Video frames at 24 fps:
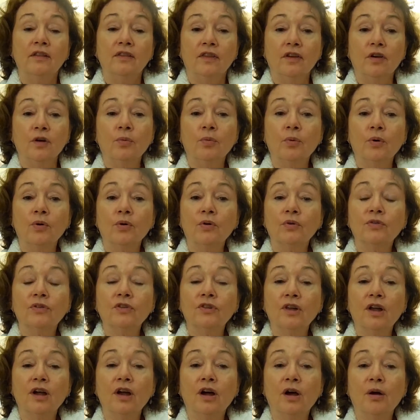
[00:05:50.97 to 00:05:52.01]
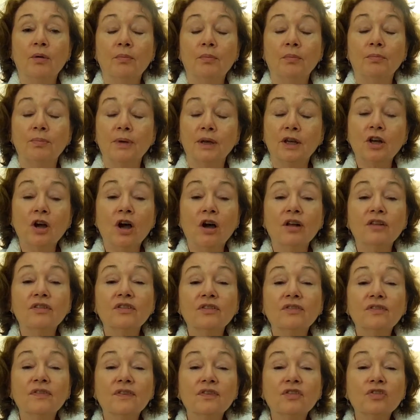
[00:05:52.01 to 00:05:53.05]
there were some,
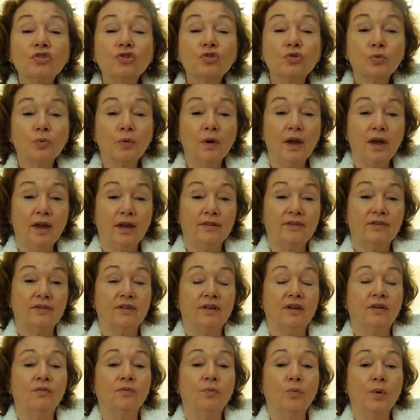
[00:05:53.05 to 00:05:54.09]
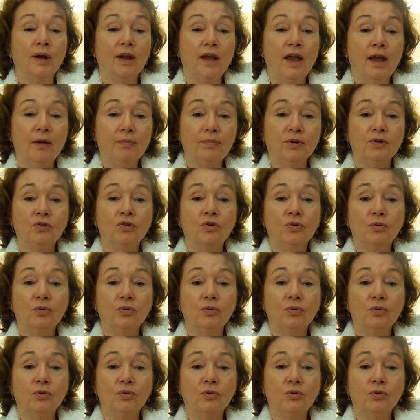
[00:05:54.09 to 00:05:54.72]
because of the stress of what happened